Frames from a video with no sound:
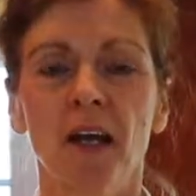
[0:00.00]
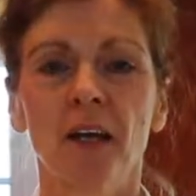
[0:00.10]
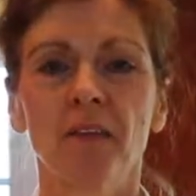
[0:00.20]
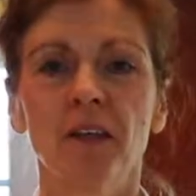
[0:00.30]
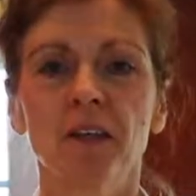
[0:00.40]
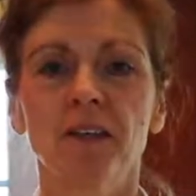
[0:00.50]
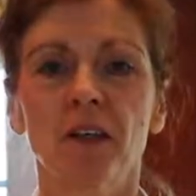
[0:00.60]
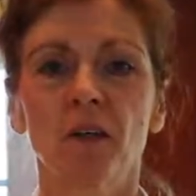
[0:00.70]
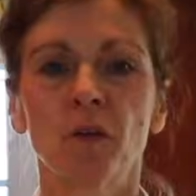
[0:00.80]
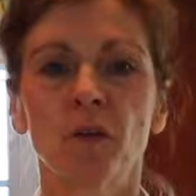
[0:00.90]
and these
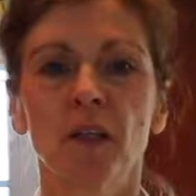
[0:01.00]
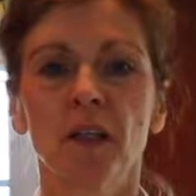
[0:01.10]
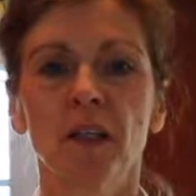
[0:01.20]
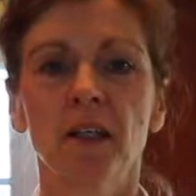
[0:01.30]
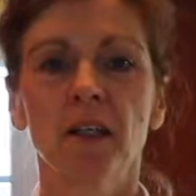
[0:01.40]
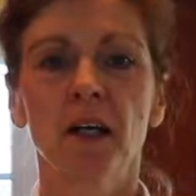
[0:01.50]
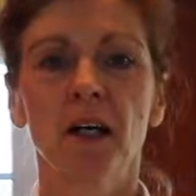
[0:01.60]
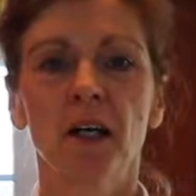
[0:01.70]
are really